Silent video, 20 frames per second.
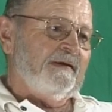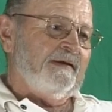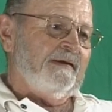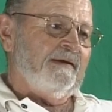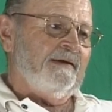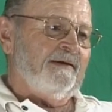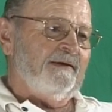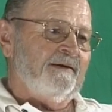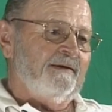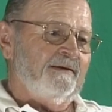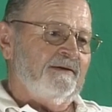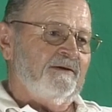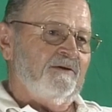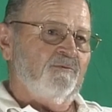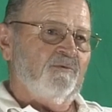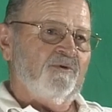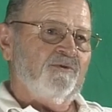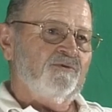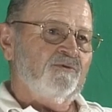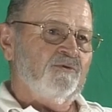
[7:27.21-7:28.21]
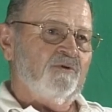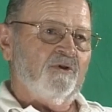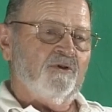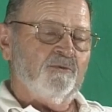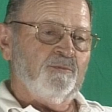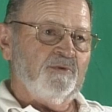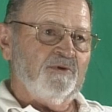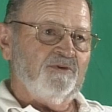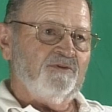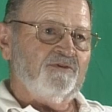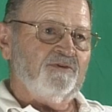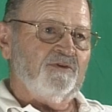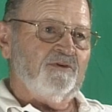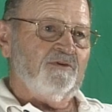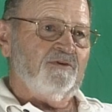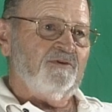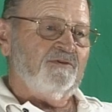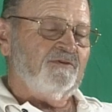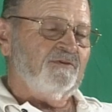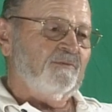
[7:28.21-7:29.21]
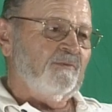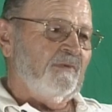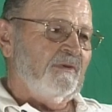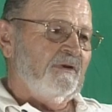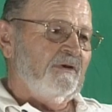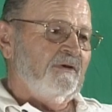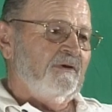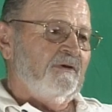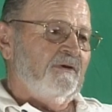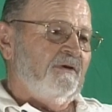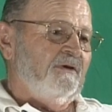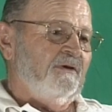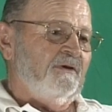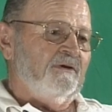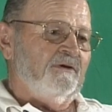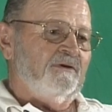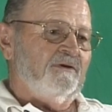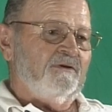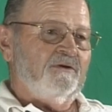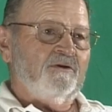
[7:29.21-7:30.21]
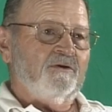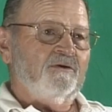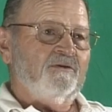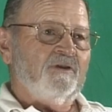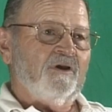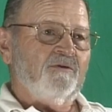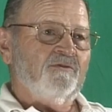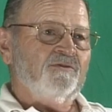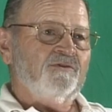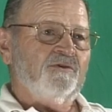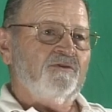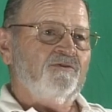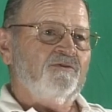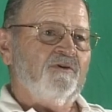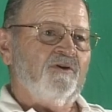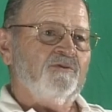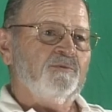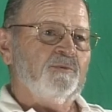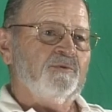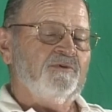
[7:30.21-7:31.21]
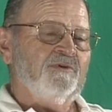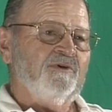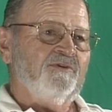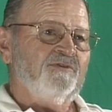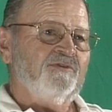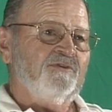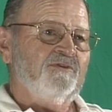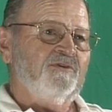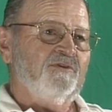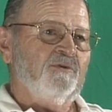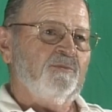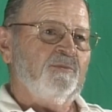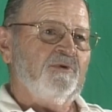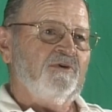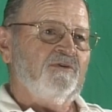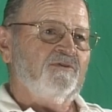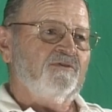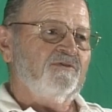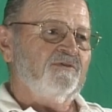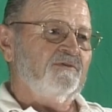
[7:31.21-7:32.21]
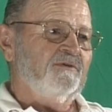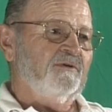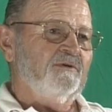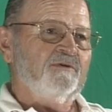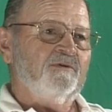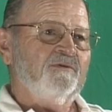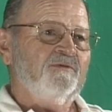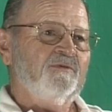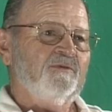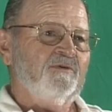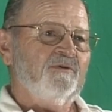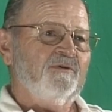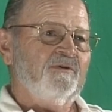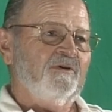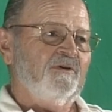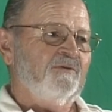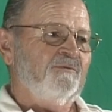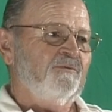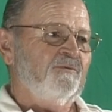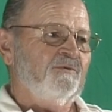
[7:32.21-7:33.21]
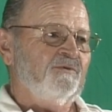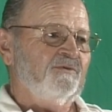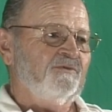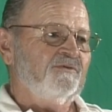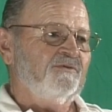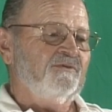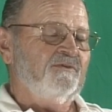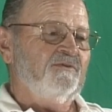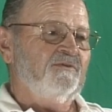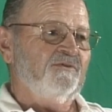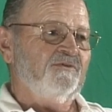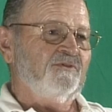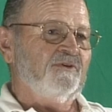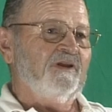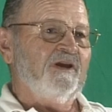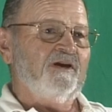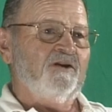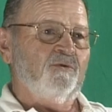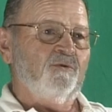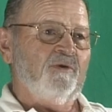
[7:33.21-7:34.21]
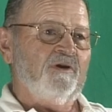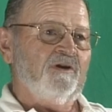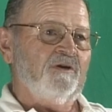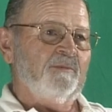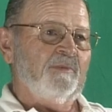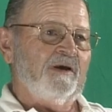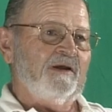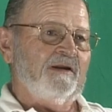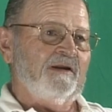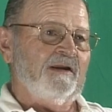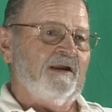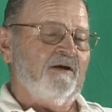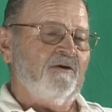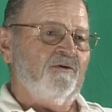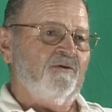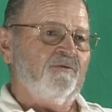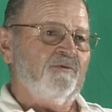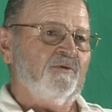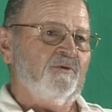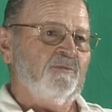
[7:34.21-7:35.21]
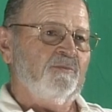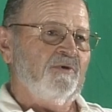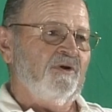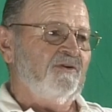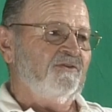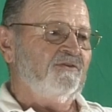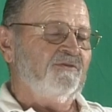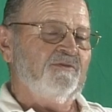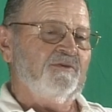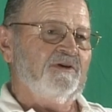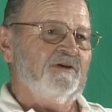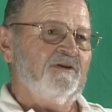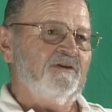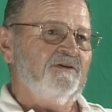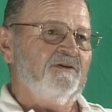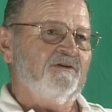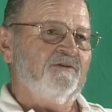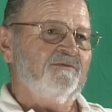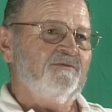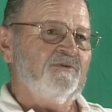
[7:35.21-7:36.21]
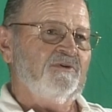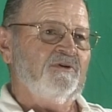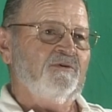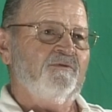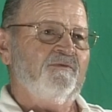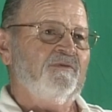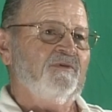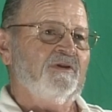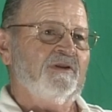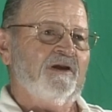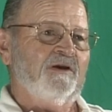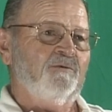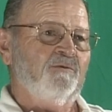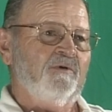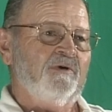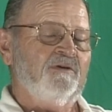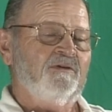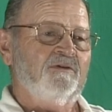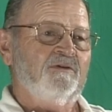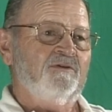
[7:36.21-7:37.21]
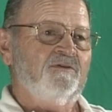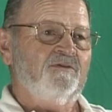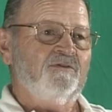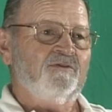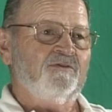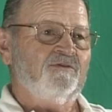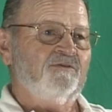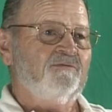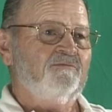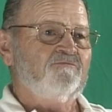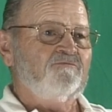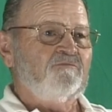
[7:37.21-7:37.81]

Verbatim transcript: and it went through all the beach cities and you know, and that was our transportation to the beach. You know, and if it, and if it was usually I had to wait about an hour for the bus. If you got, you know, if you didn't feel like waiting, you just